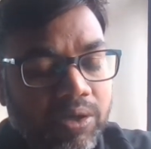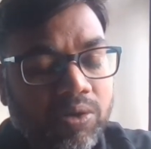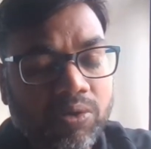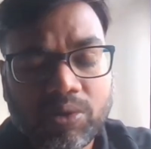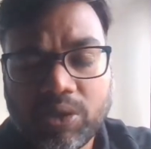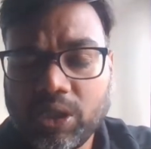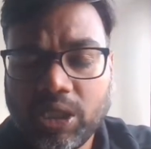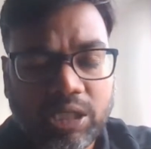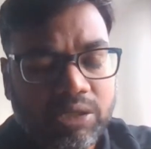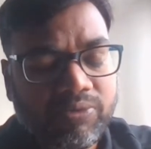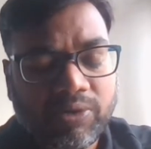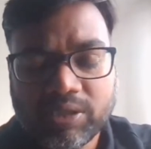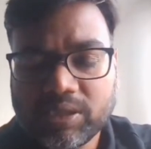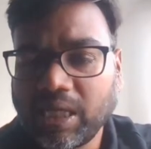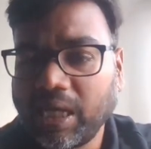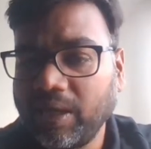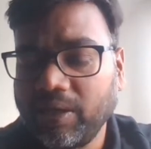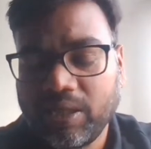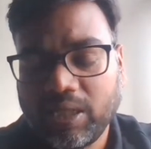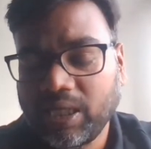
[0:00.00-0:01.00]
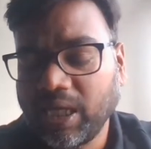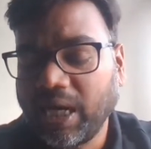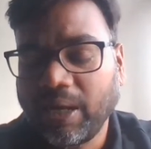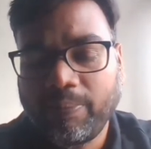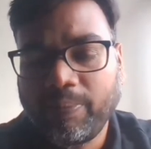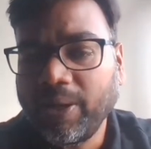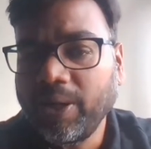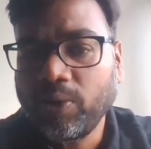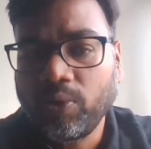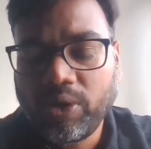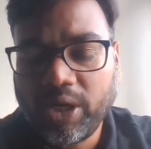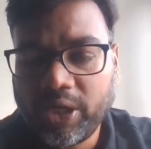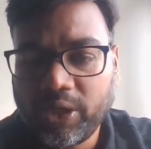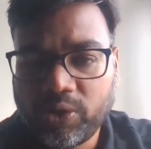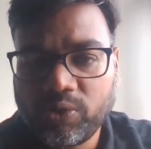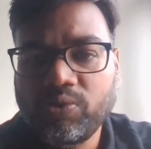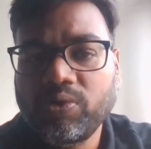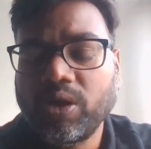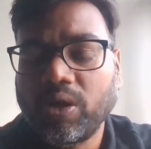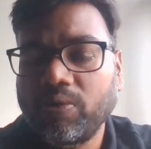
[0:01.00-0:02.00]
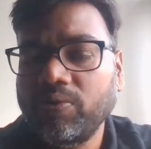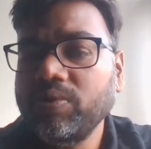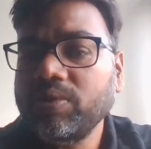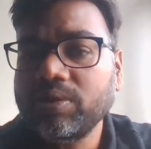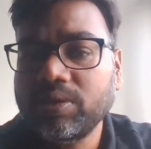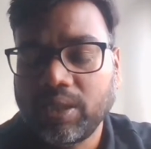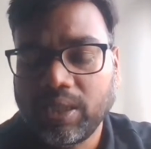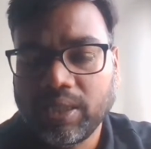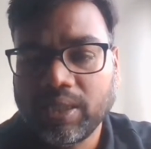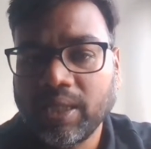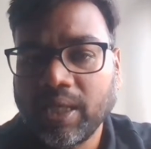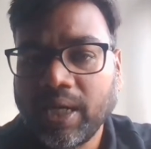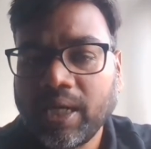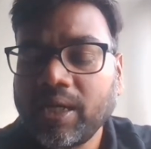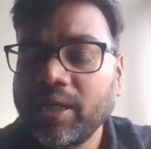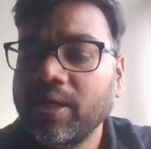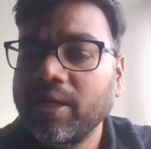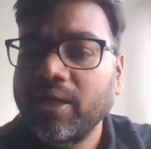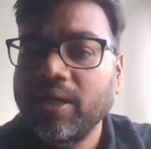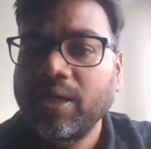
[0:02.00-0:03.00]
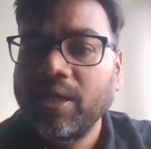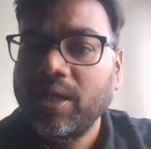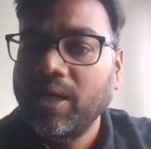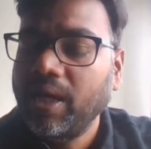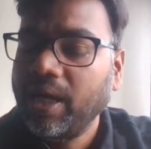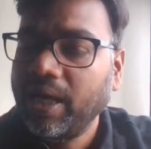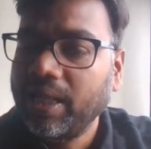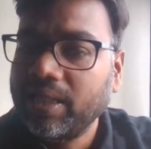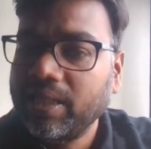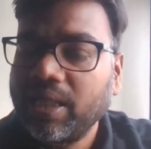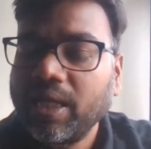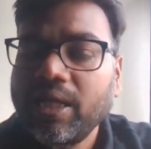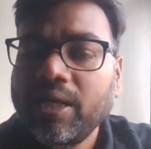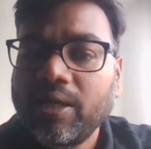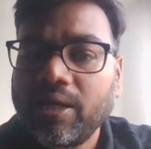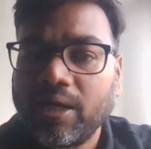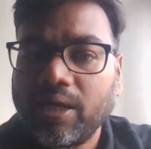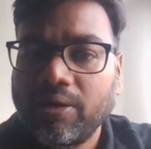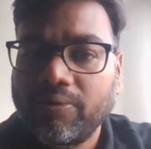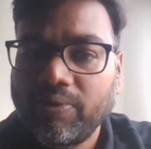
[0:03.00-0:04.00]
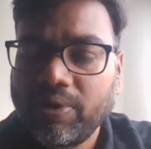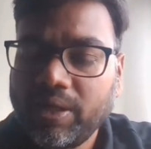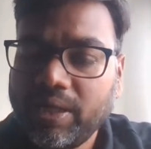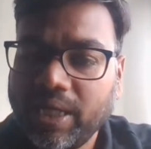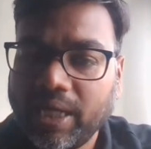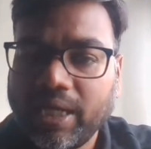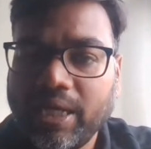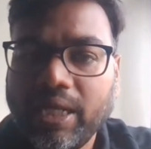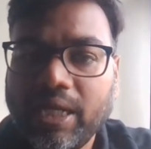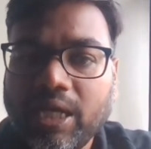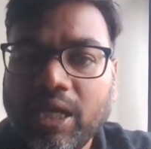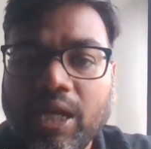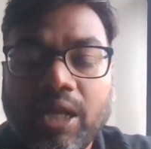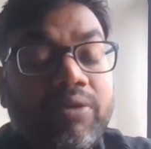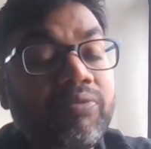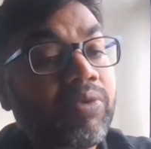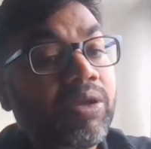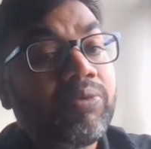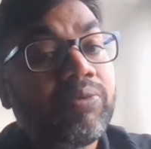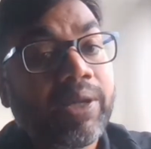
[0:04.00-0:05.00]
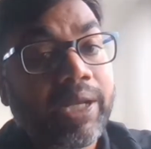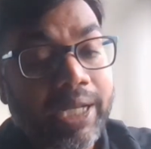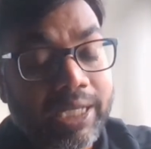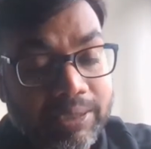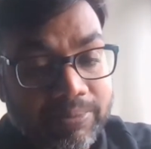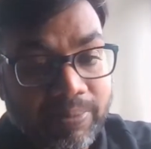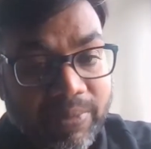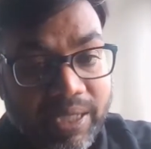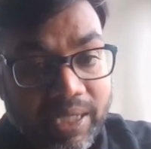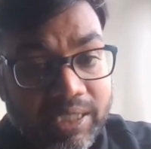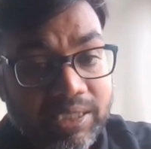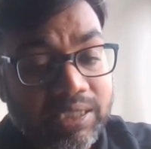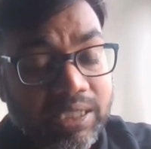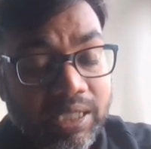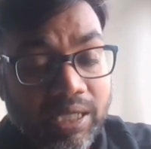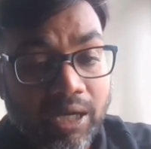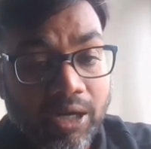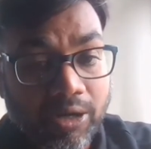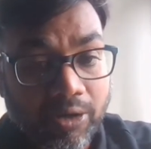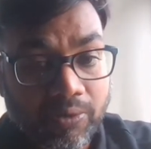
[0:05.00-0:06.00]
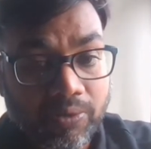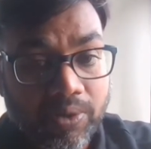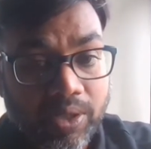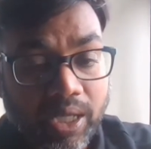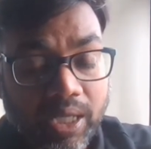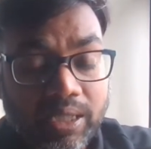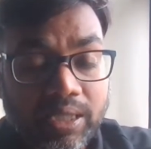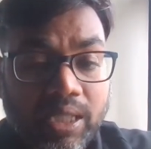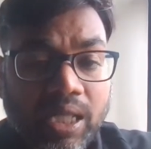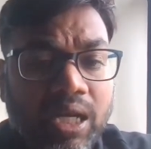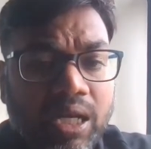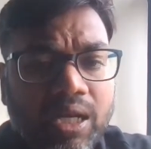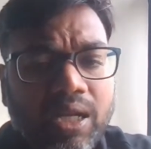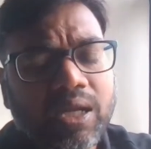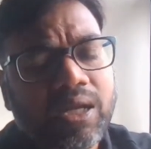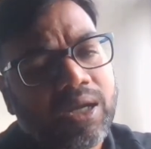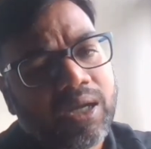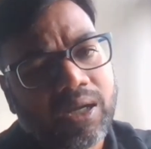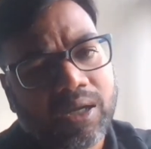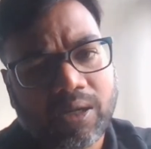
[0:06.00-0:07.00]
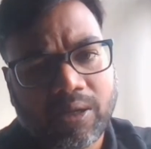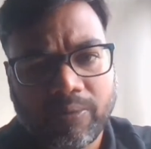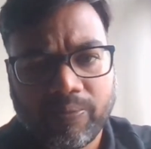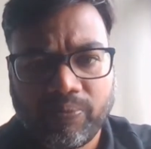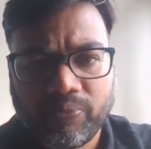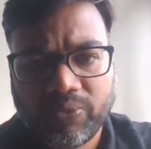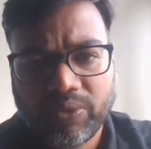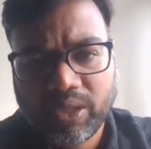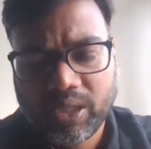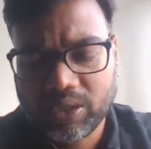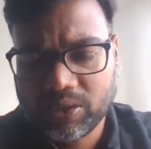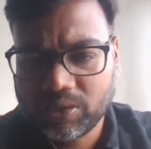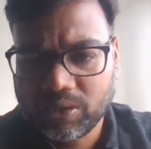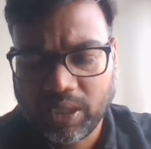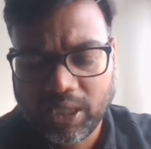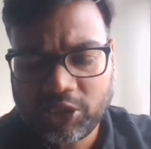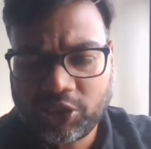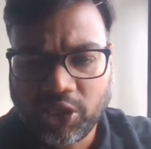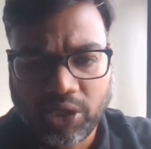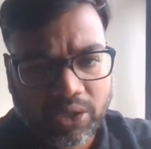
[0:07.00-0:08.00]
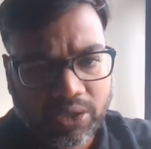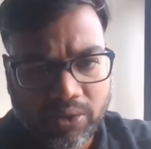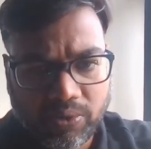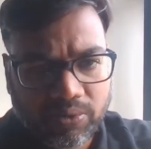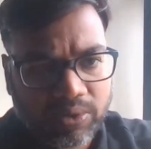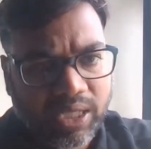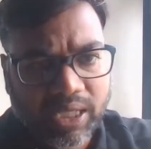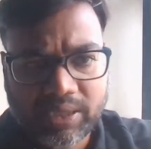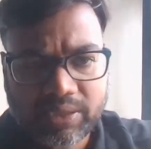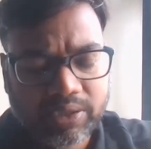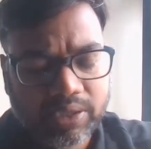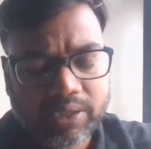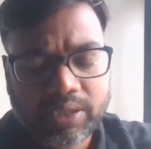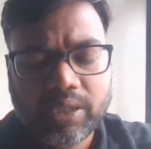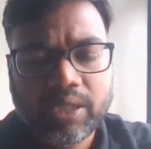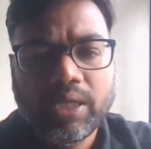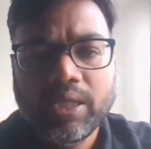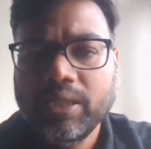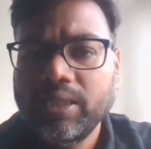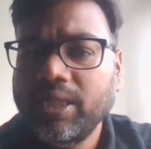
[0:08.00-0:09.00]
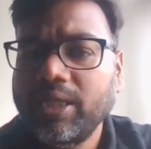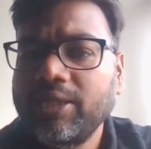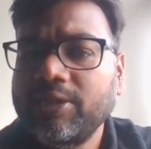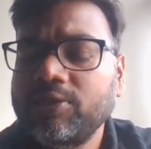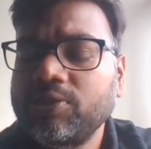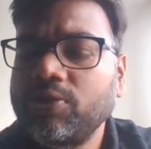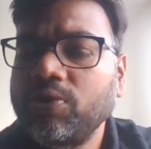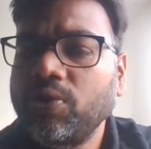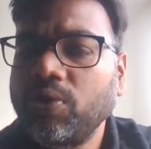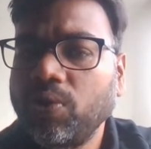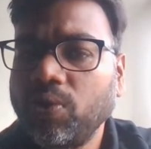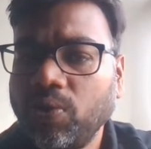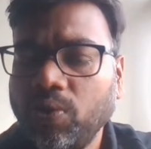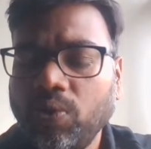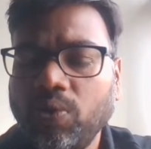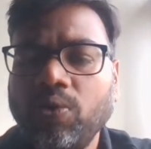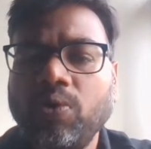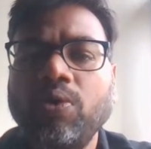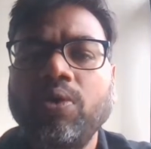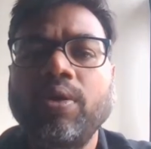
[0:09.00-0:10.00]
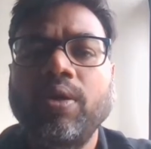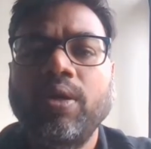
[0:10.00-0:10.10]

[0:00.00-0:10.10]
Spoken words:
it happened only 2 rounds in that. and then one technical and one managerial round, and then this HR round. That's it. There is no